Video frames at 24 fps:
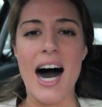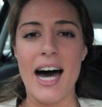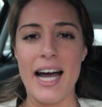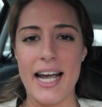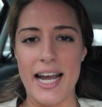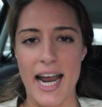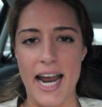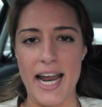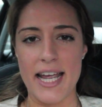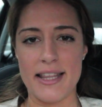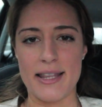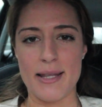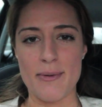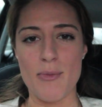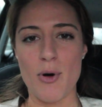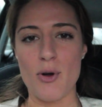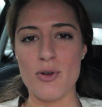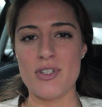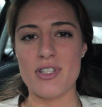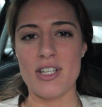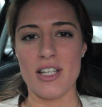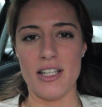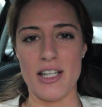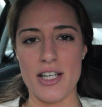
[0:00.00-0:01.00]
I ate the
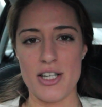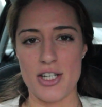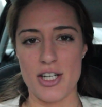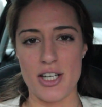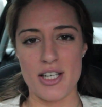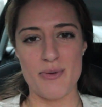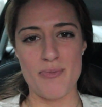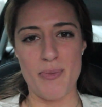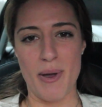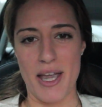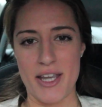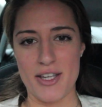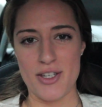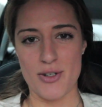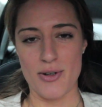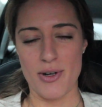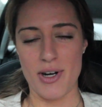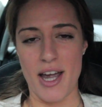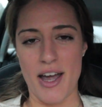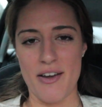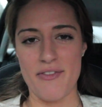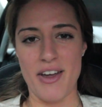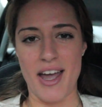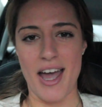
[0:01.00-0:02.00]
most delicious
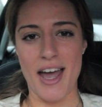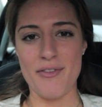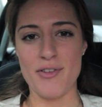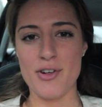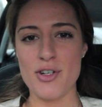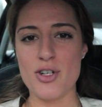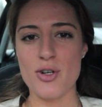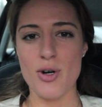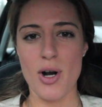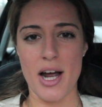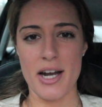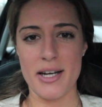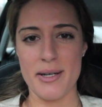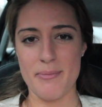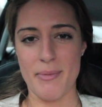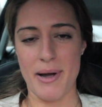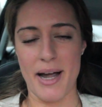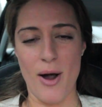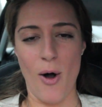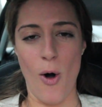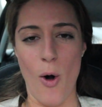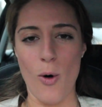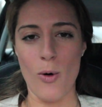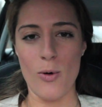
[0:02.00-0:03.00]
pastry I've ever tried in
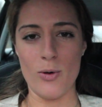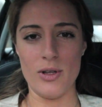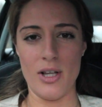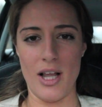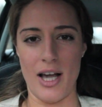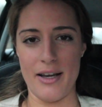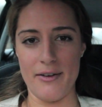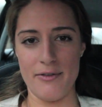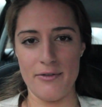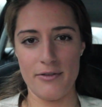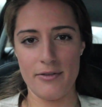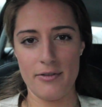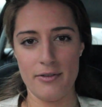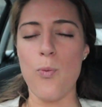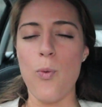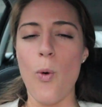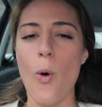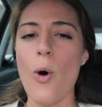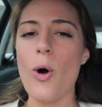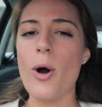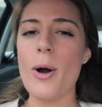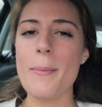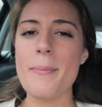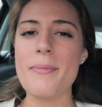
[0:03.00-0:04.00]
my whole life.
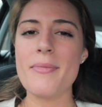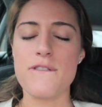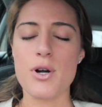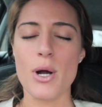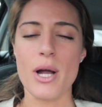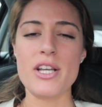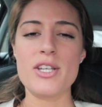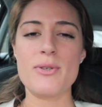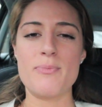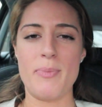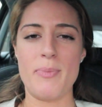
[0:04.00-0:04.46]
Warm, fresh